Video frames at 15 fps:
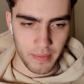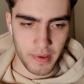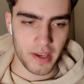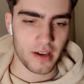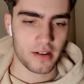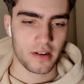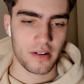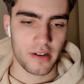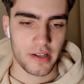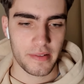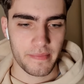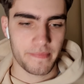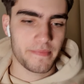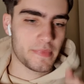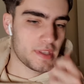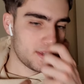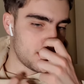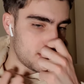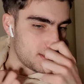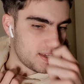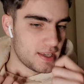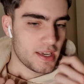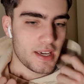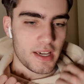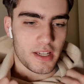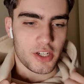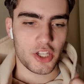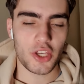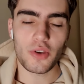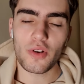Gonna be hungry.
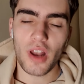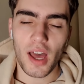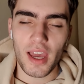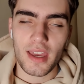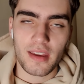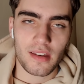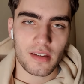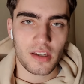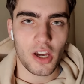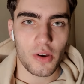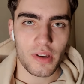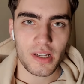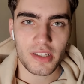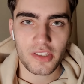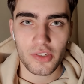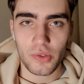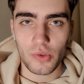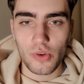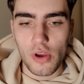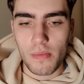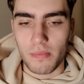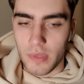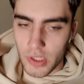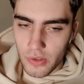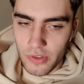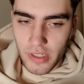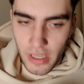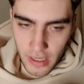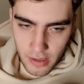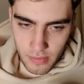Do you like going to
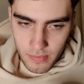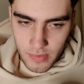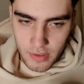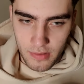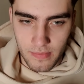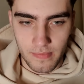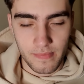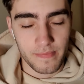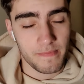museums?